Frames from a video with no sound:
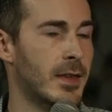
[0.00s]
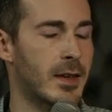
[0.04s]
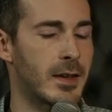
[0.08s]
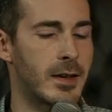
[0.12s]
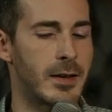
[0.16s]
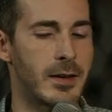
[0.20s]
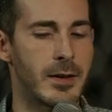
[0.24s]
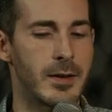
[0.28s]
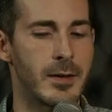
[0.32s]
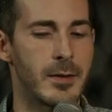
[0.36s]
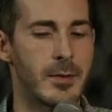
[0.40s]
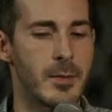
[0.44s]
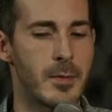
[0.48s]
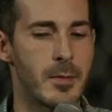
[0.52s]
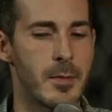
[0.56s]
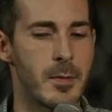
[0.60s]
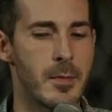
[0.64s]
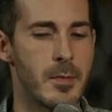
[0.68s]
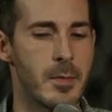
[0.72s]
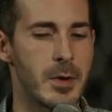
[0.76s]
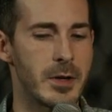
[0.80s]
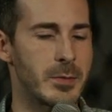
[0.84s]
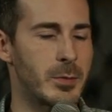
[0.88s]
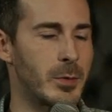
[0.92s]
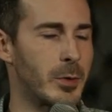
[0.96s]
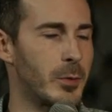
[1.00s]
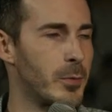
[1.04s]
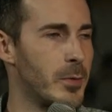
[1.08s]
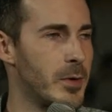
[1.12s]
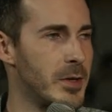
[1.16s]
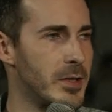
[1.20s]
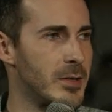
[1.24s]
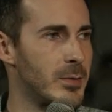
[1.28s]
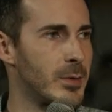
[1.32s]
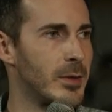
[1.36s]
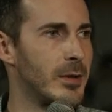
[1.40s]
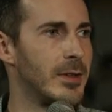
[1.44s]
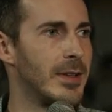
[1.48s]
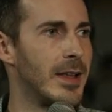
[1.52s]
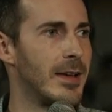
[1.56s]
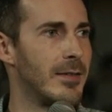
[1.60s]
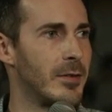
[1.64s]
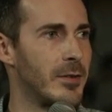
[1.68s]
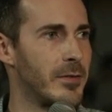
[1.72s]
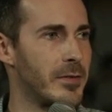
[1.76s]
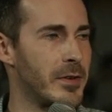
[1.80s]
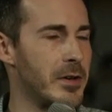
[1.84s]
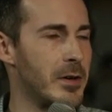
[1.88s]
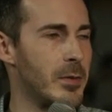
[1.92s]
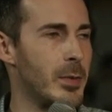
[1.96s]
a much more reasonable
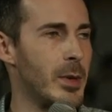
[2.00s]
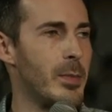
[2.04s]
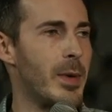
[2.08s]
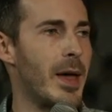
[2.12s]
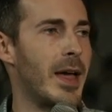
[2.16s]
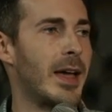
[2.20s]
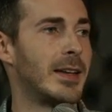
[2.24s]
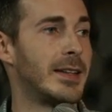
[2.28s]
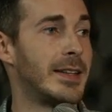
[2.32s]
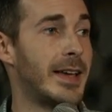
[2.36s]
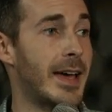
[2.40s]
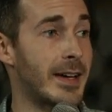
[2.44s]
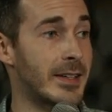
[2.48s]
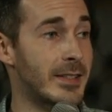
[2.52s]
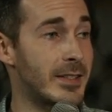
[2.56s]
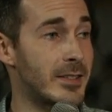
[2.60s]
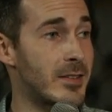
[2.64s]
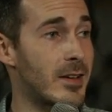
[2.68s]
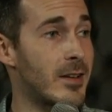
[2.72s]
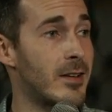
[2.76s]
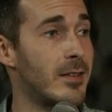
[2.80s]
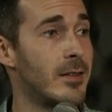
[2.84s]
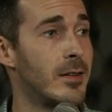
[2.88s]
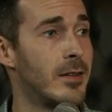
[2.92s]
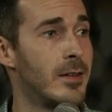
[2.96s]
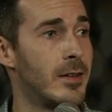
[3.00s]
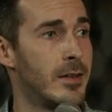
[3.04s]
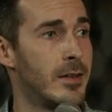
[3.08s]
level for you to be paying taxes on.